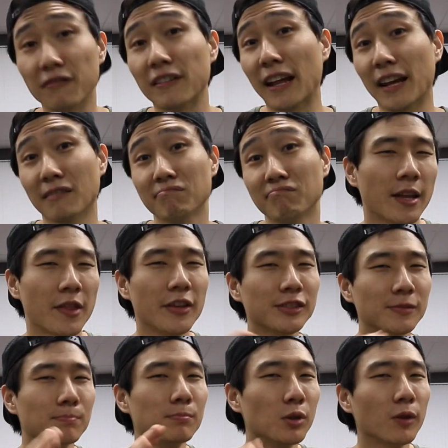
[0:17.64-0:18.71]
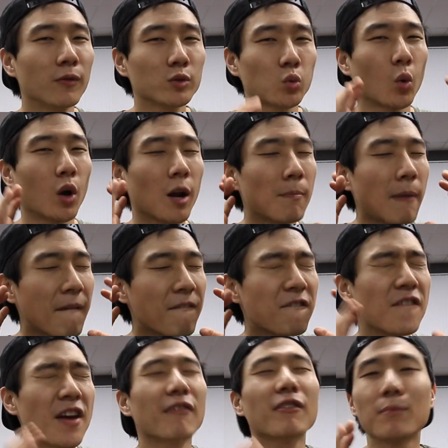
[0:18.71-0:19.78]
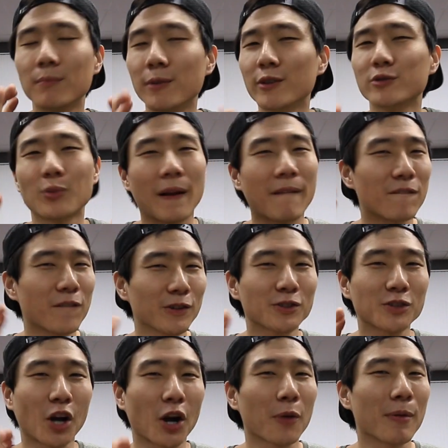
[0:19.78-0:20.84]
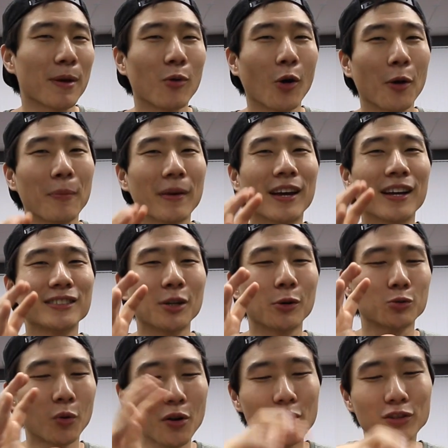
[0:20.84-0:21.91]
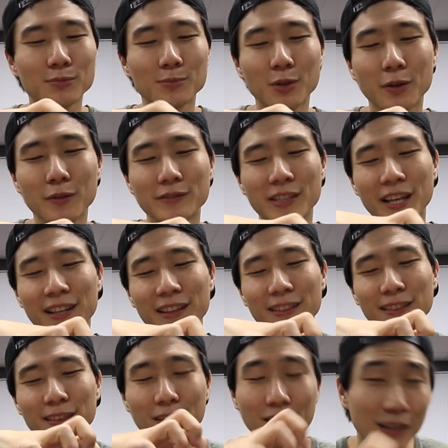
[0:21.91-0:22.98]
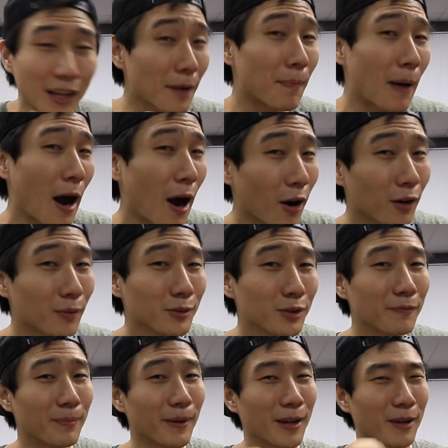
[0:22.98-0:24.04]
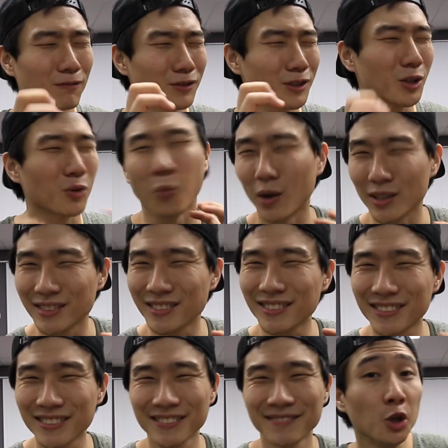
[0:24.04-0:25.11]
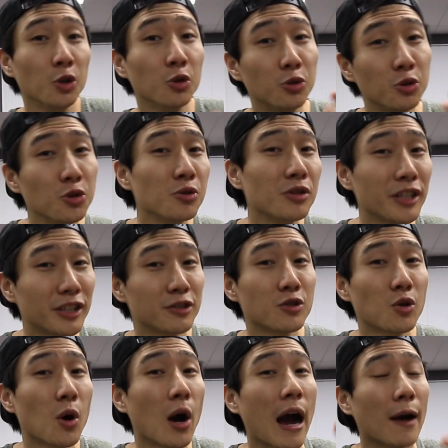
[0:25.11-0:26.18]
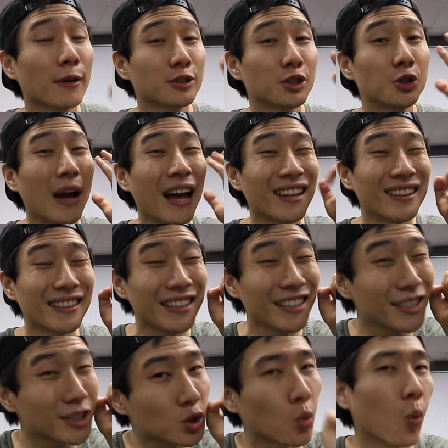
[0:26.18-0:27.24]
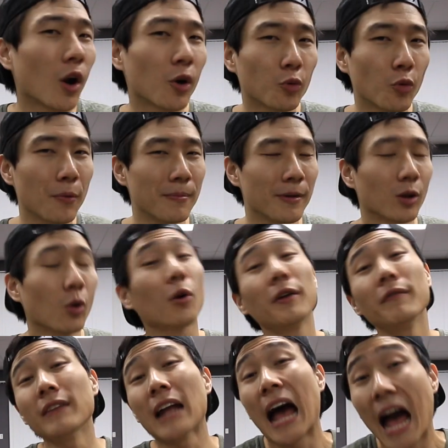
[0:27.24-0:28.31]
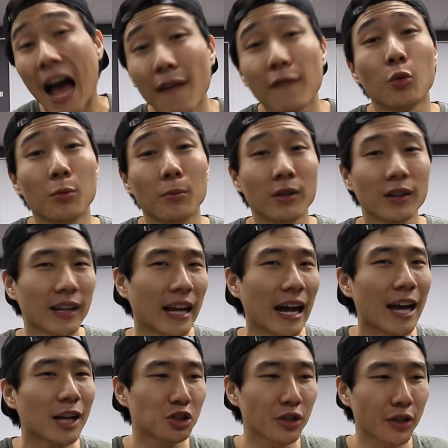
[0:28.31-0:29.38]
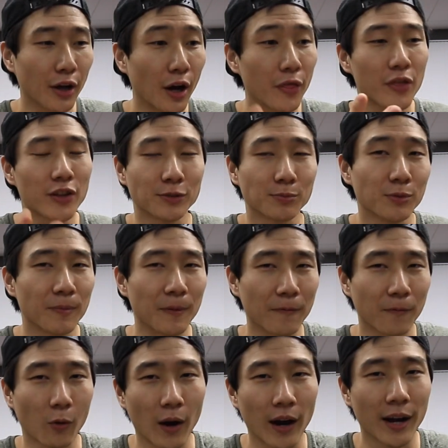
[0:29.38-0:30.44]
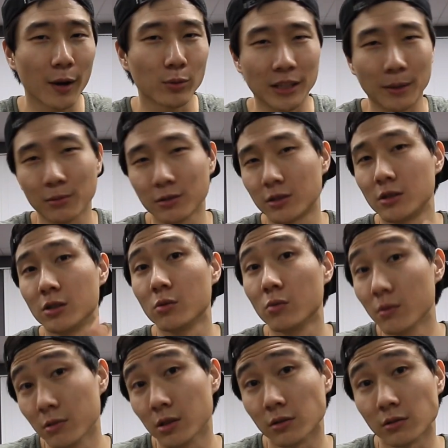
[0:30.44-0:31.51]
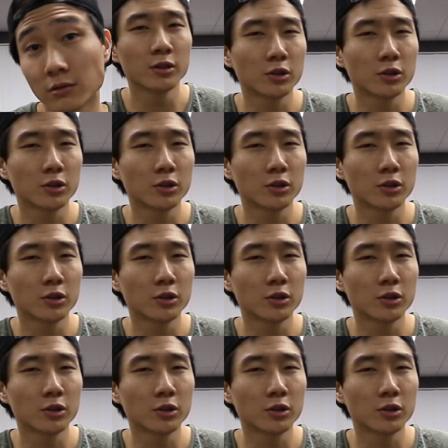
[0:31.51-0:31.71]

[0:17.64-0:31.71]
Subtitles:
flat. Now, this move was one of my favorite moves when I first started b-boying because it was one of those moves, it looked like a power move, but it really wasn't. You do need to know how to do at least one windmill or even half a windmill. Like, I actually got this move before I was able to do windmills.